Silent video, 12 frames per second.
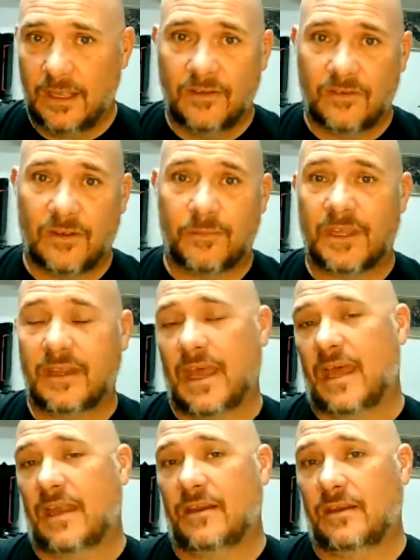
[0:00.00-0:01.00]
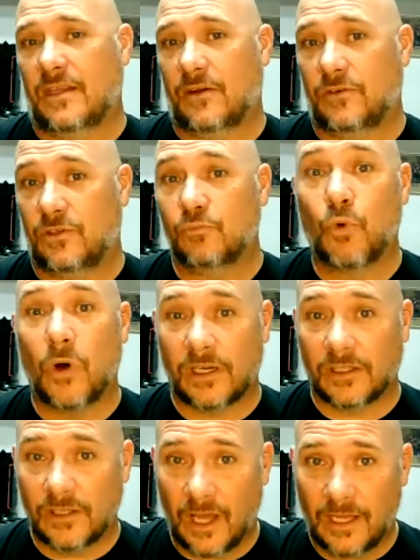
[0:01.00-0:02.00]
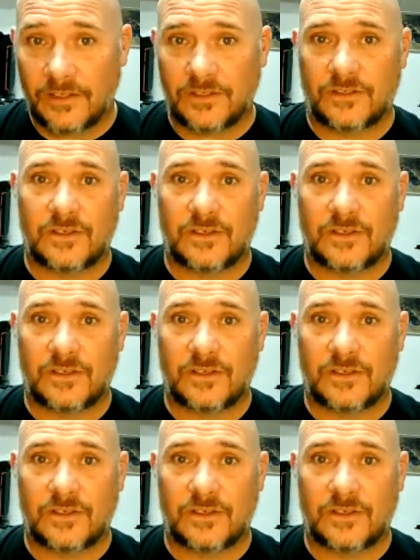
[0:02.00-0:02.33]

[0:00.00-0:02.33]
something that you want to launch,